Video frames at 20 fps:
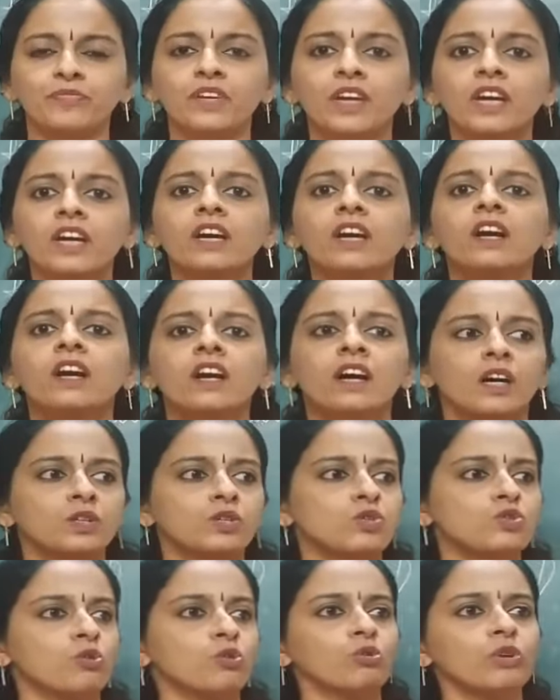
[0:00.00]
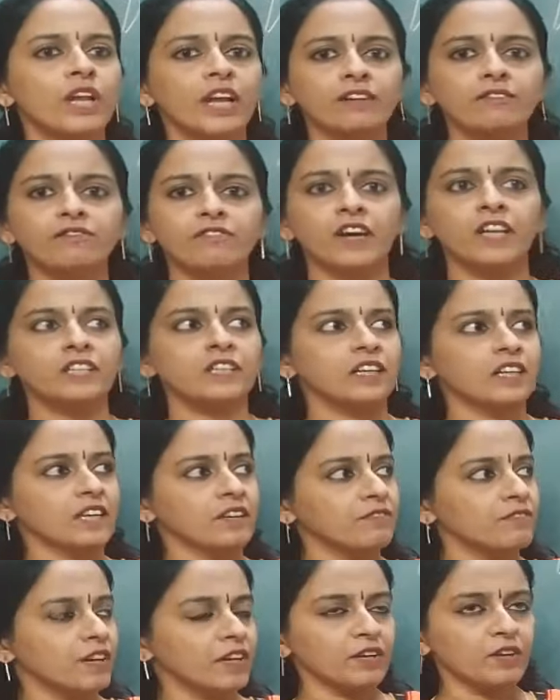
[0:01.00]
Okay, a stone and feather,
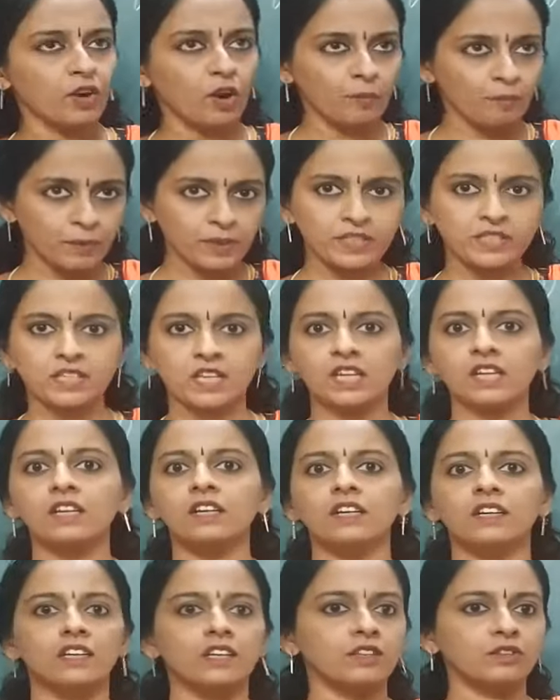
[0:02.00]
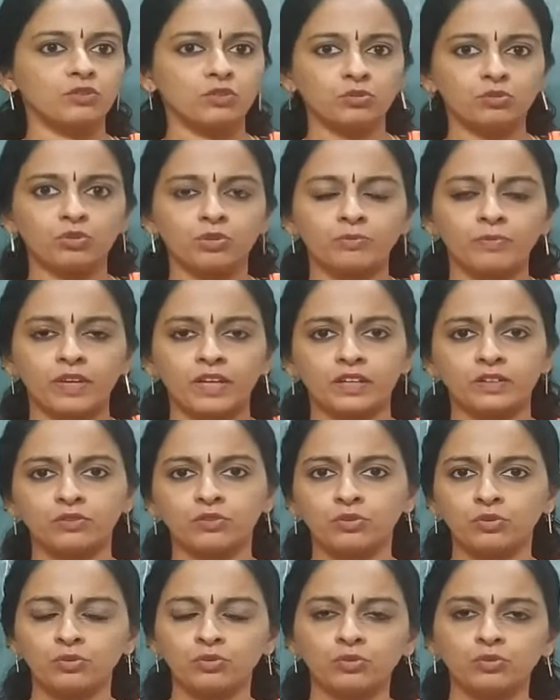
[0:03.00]
if I drop it here
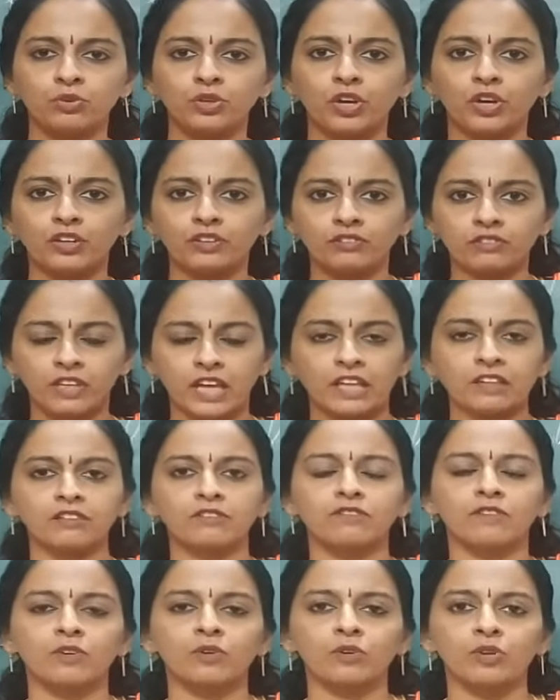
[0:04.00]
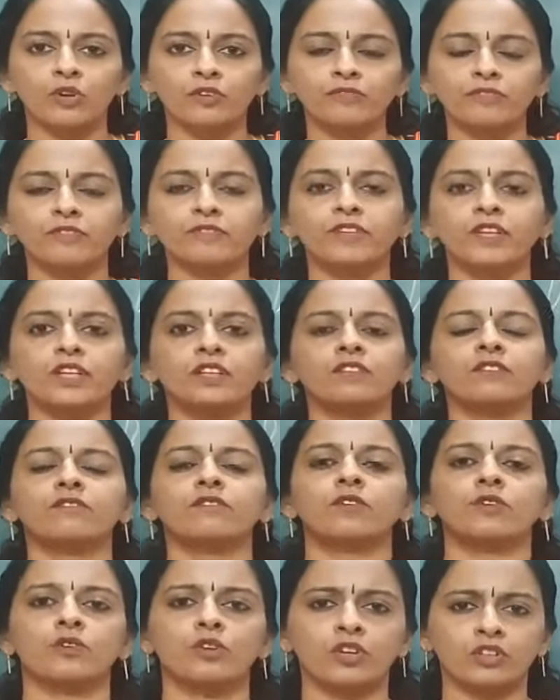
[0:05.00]
through your 10th floor or
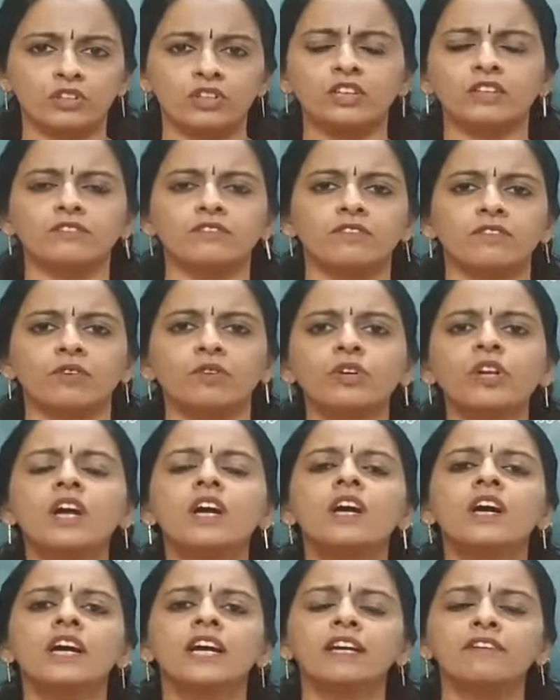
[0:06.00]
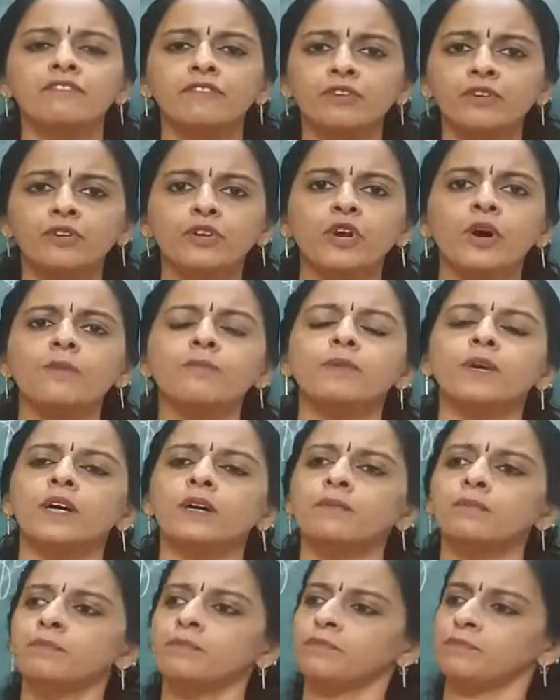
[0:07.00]
15th floor or 3rd floor, if you drop
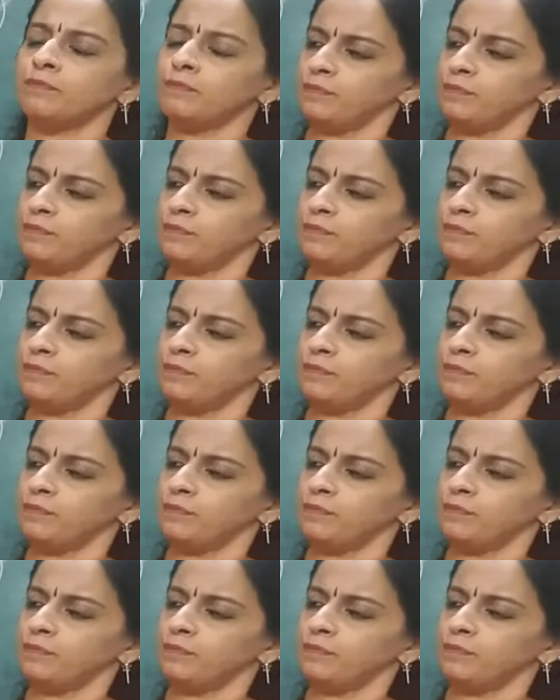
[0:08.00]
a